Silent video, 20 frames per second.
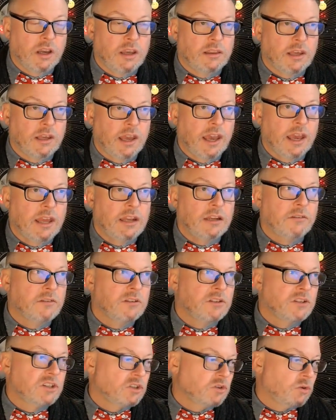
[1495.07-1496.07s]
And the end of
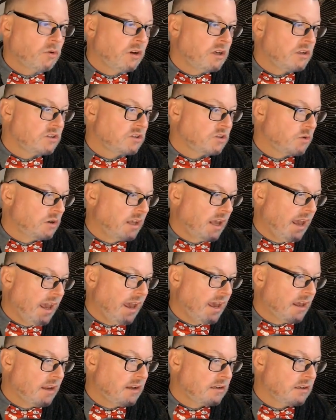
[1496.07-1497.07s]
the story is going to
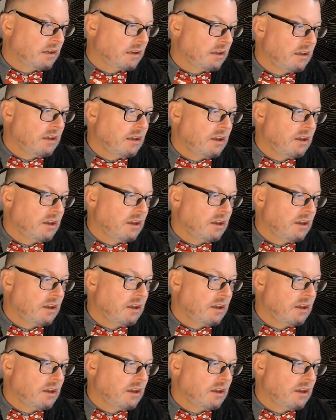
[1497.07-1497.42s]
end